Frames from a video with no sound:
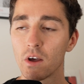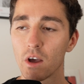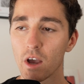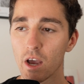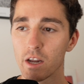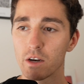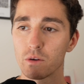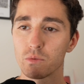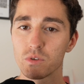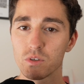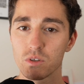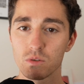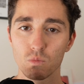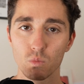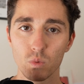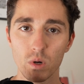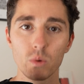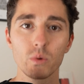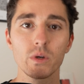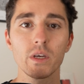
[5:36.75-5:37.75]
And it was
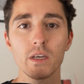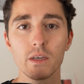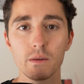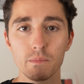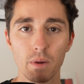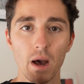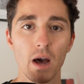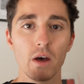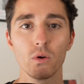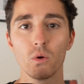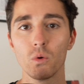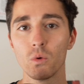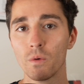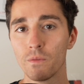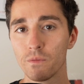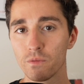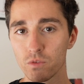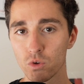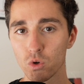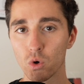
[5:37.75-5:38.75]
Wilkie, Battle,
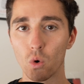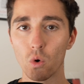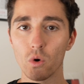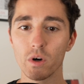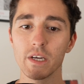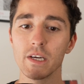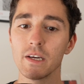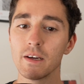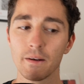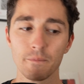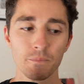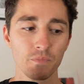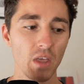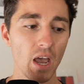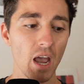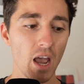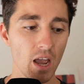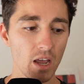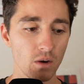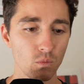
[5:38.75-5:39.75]
Cordy,
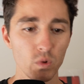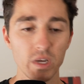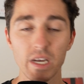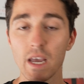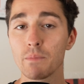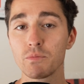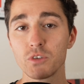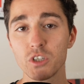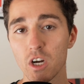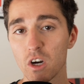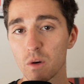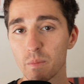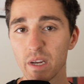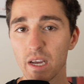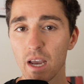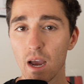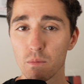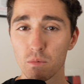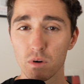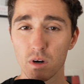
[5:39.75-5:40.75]
and we kept Jeremy
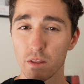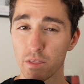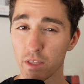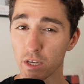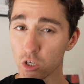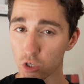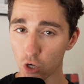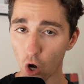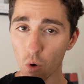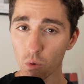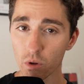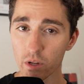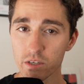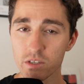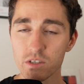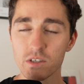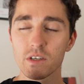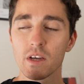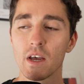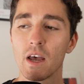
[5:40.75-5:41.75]
Cameron, I think,
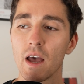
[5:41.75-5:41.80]
goalless,